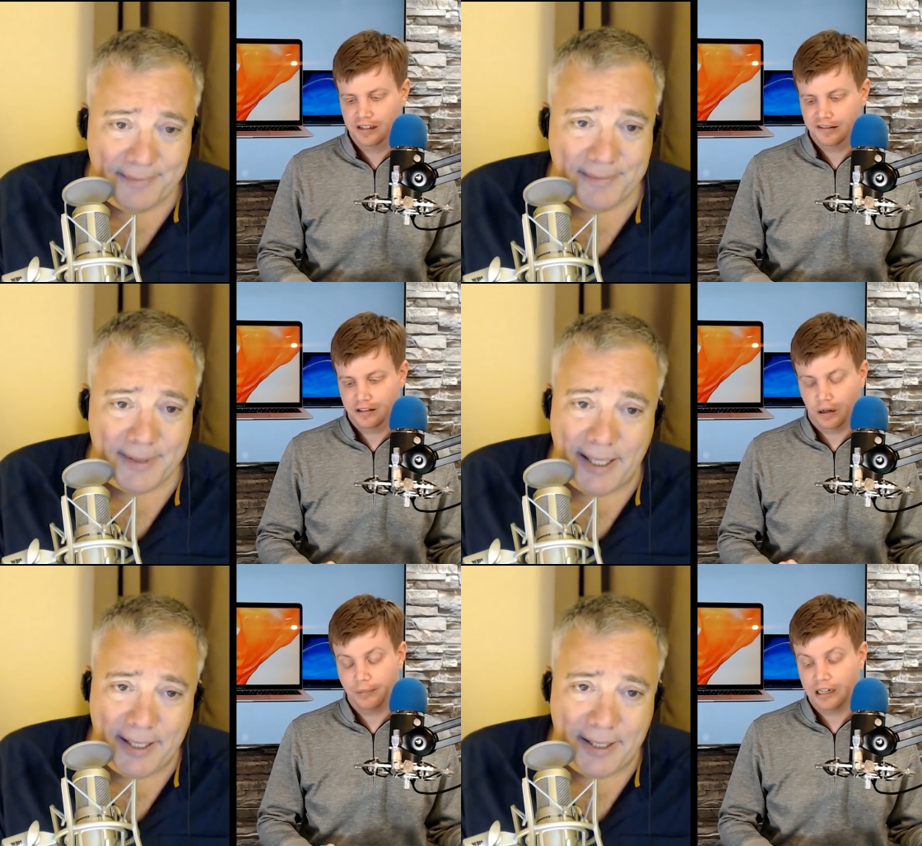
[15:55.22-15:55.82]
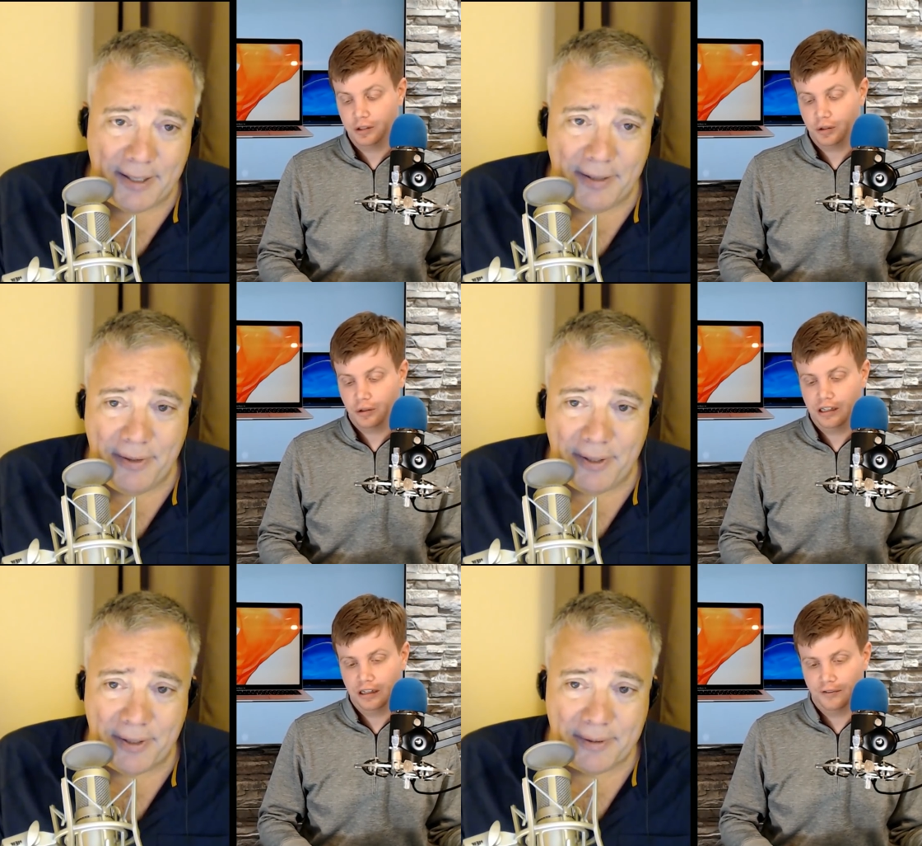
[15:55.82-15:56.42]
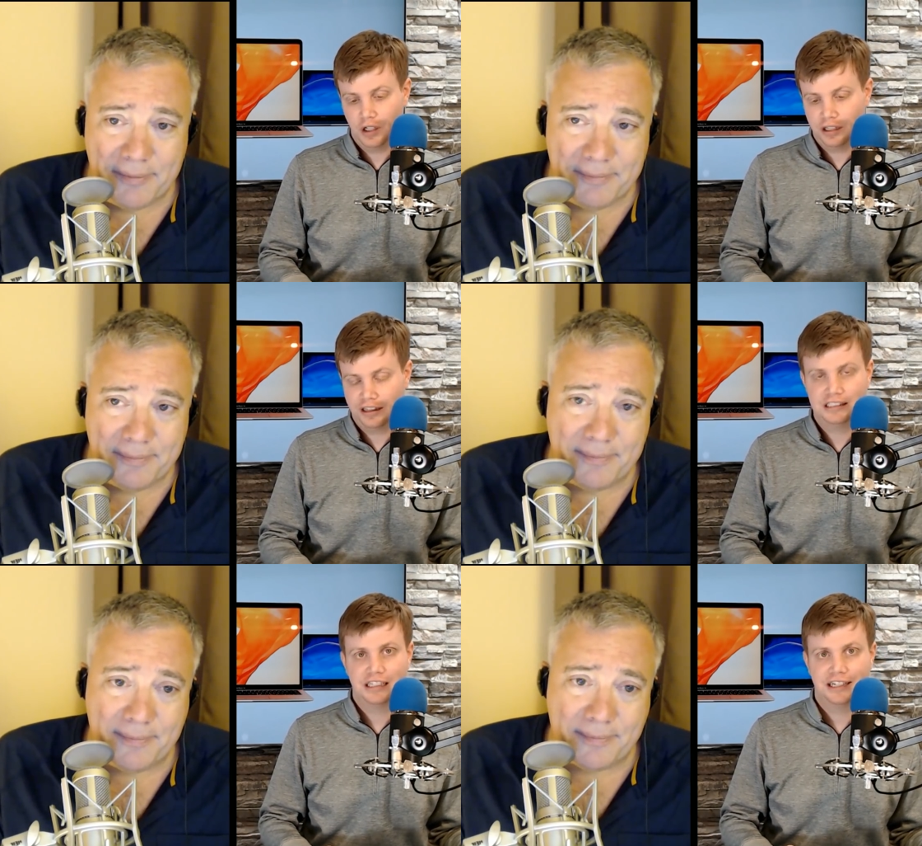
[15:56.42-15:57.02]
Speaker 1: So, but I do agree. Of all
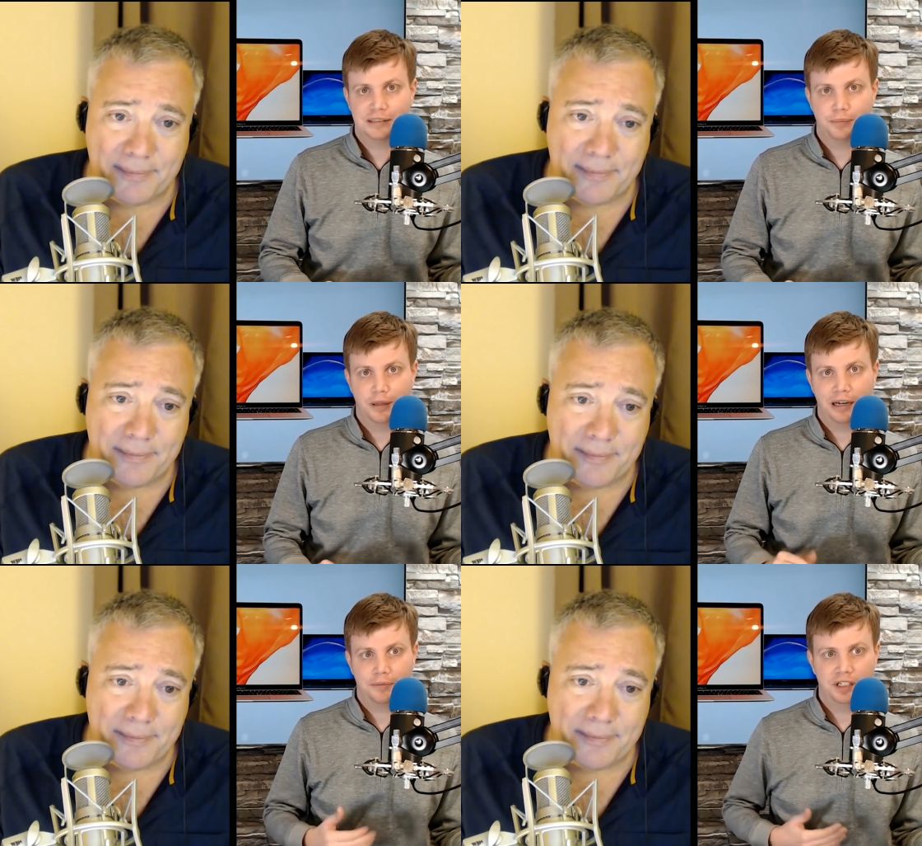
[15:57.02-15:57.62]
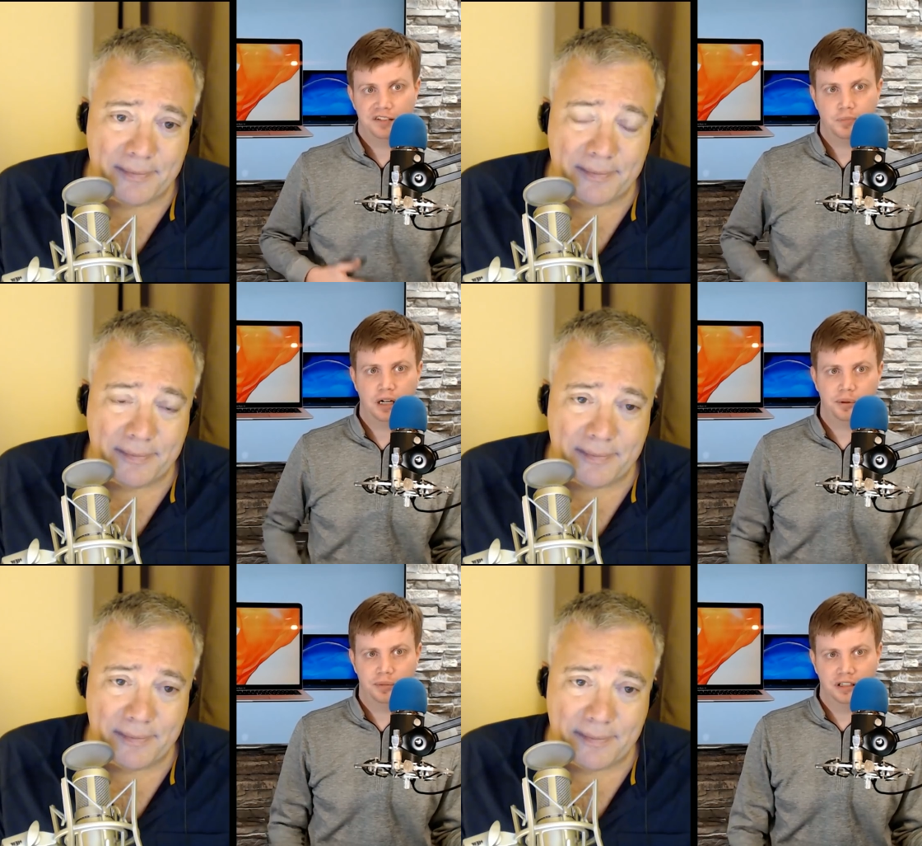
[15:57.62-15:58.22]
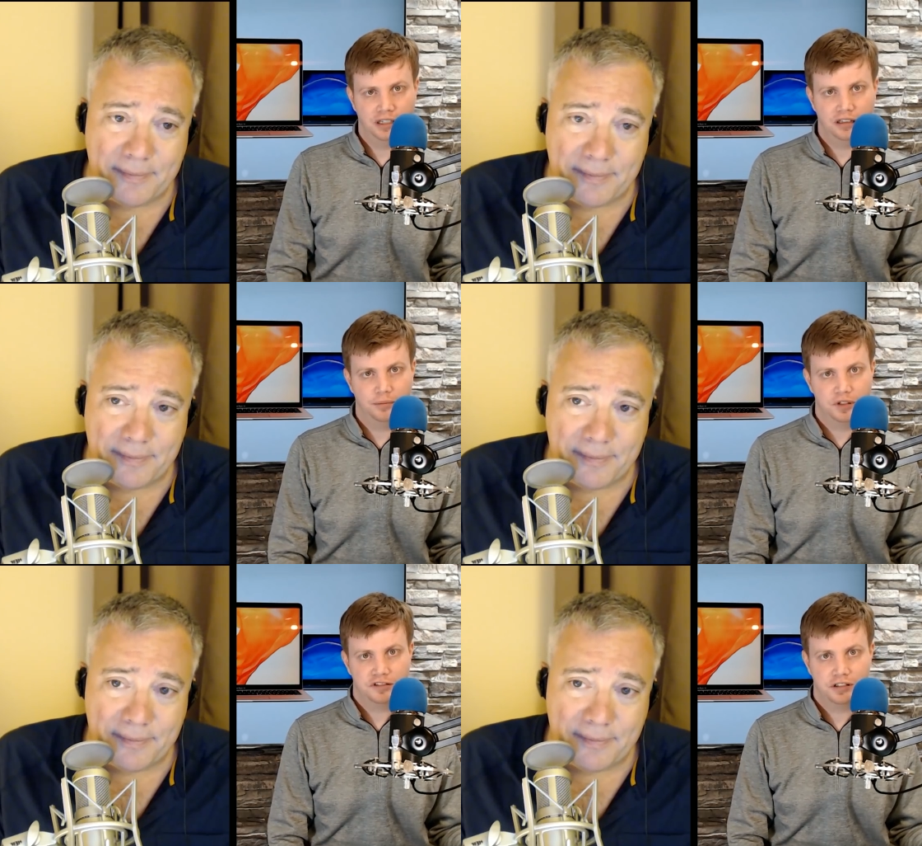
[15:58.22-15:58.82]
the things announced, the Mac Mini is probably
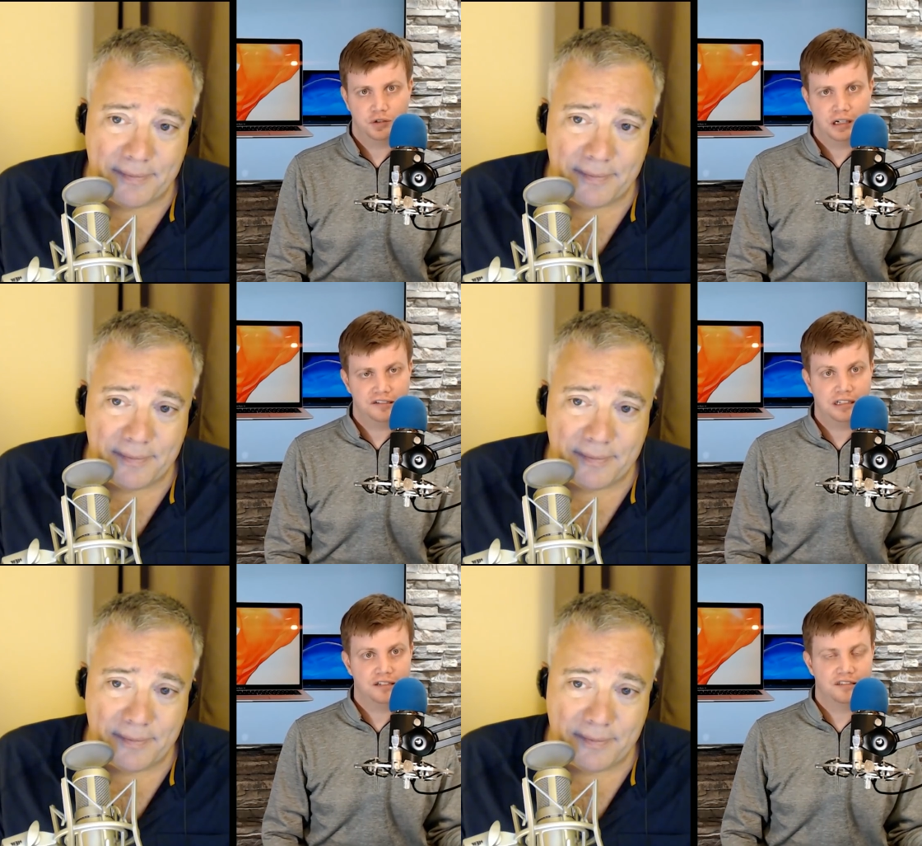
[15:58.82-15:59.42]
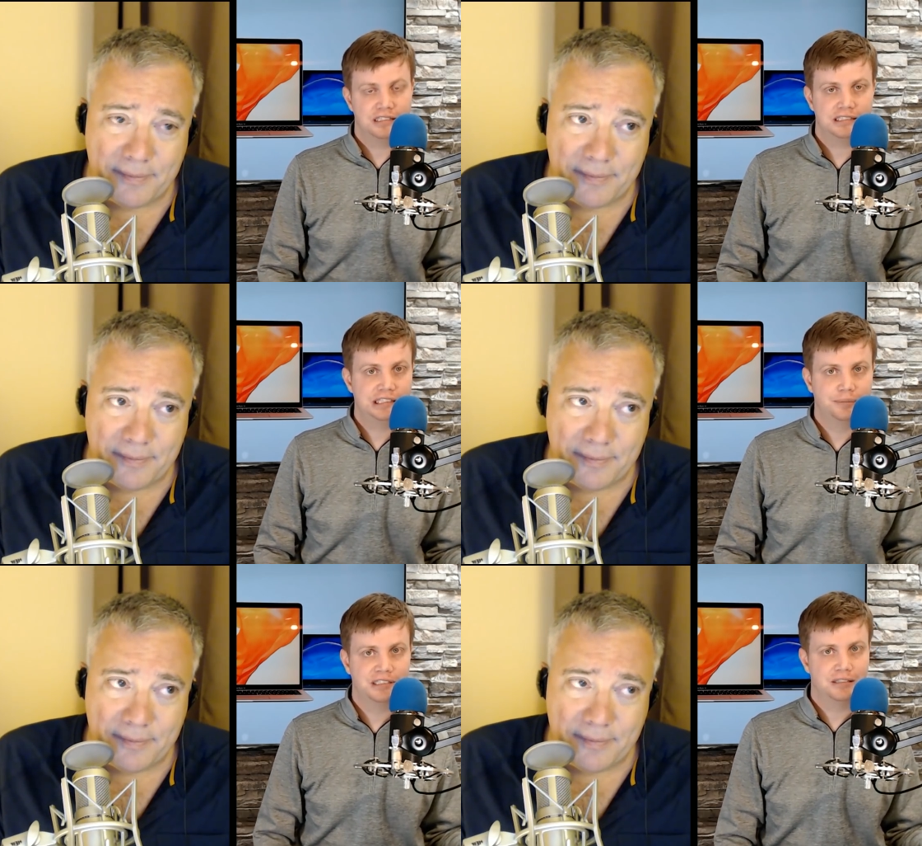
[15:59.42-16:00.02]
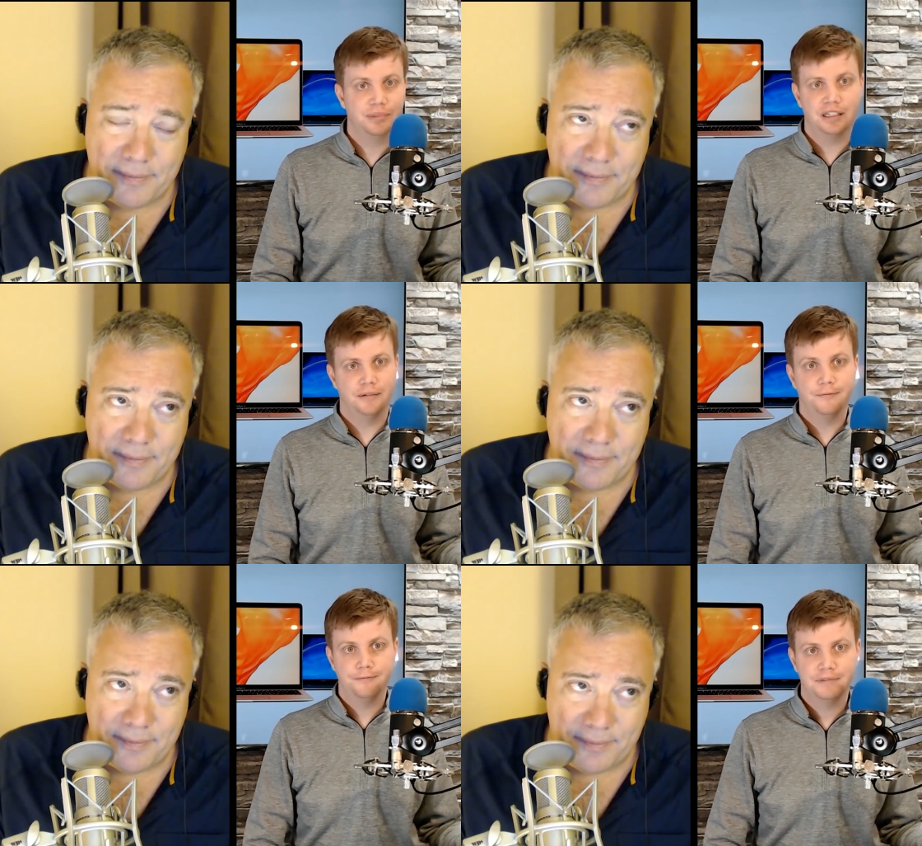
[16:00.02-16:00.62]
the most interesting because it seems to
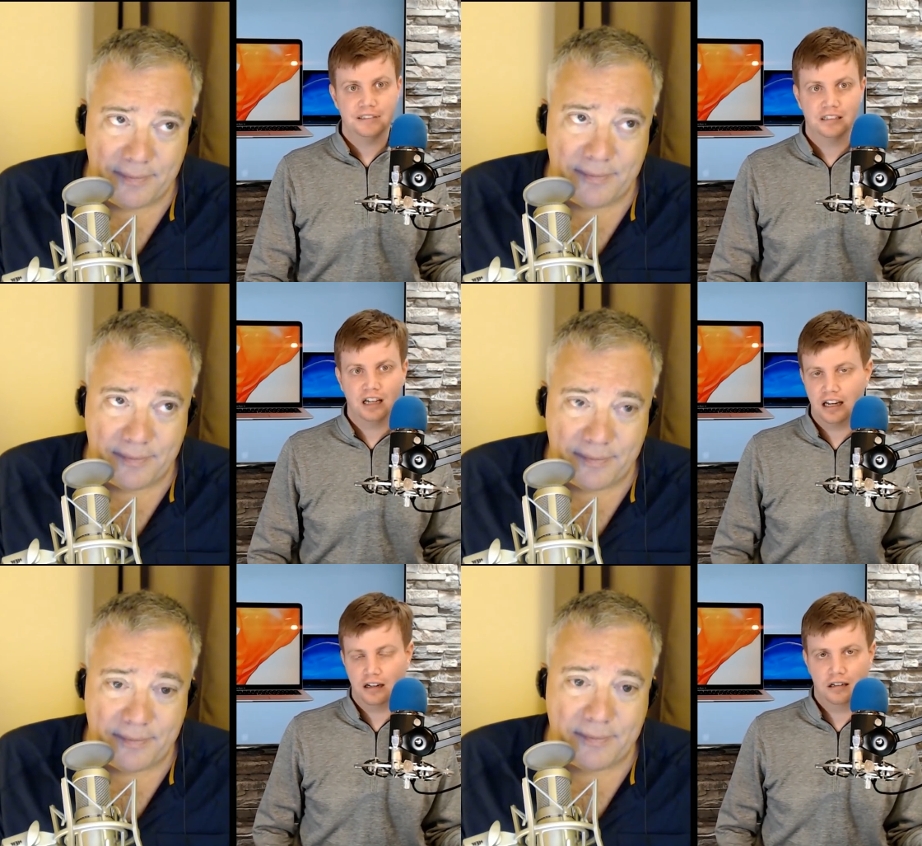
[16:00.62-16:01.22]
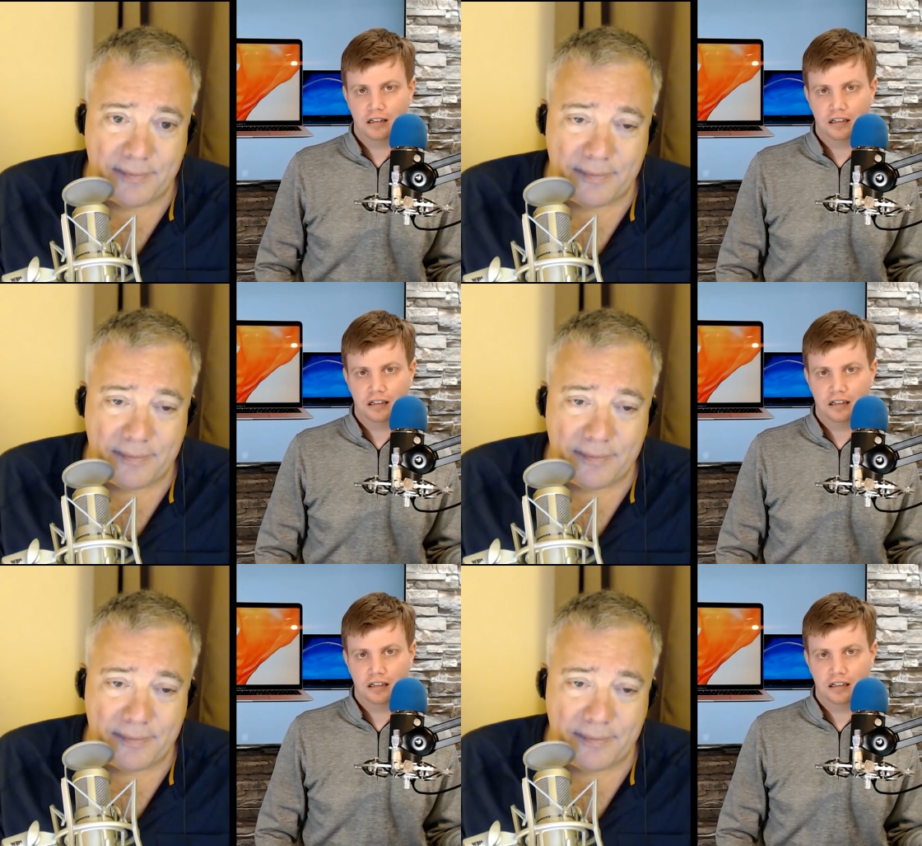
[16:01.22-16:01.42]
be not